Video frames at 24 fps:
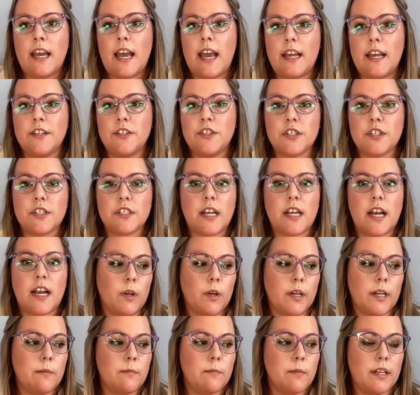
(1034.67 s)
And just
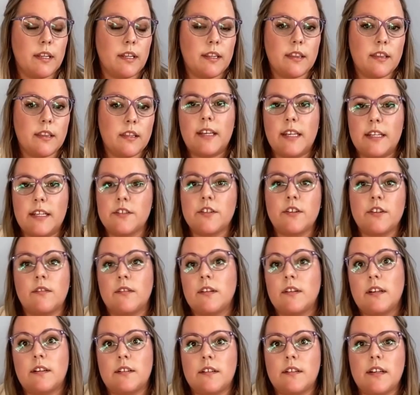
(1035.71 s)
working with
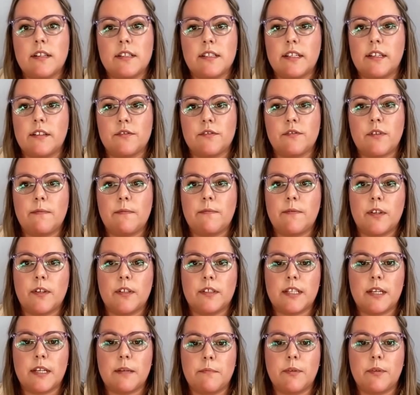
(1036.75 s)
a sales rep, for
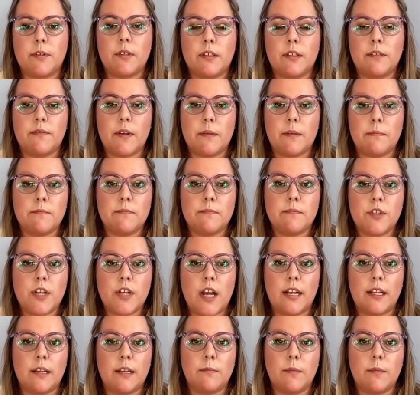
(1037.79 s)
example, if I'm
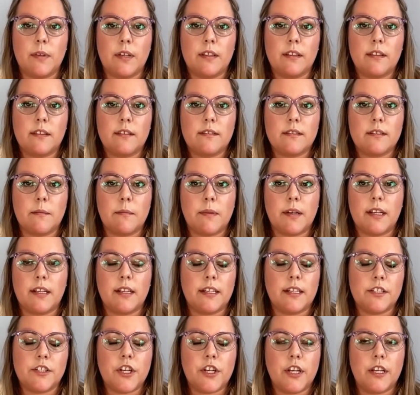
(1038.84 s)
chatting with somebody
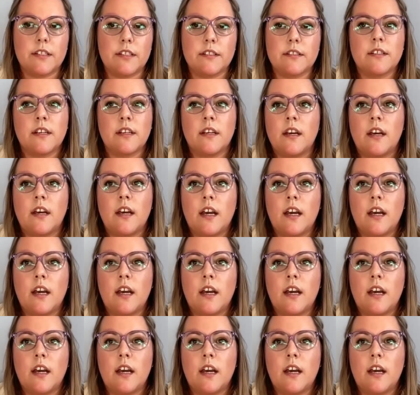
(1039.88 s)
like Chase,